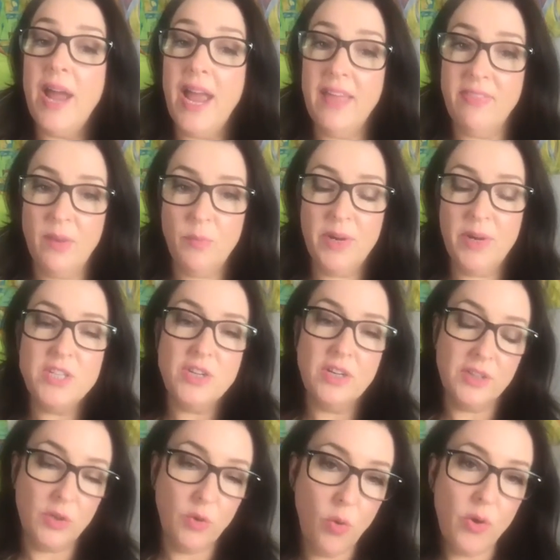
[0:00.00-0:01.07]
and then when I took
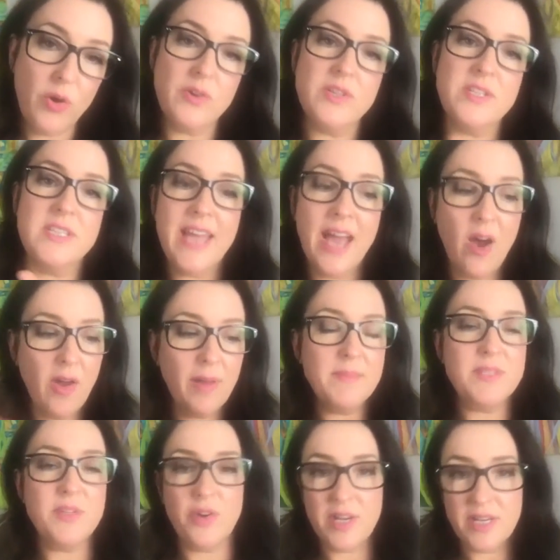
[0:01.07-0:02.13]
the course, now I'm
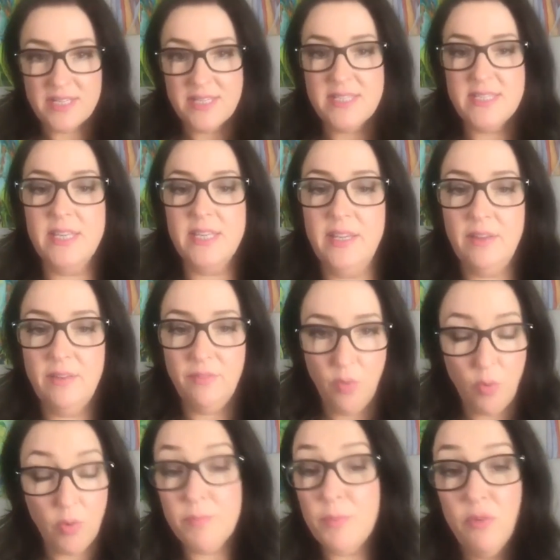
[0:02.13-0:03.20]
starting to see
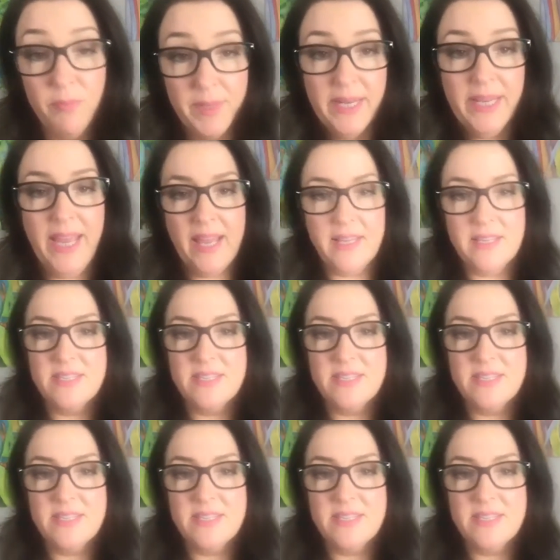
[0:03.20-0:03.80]
forward movement again.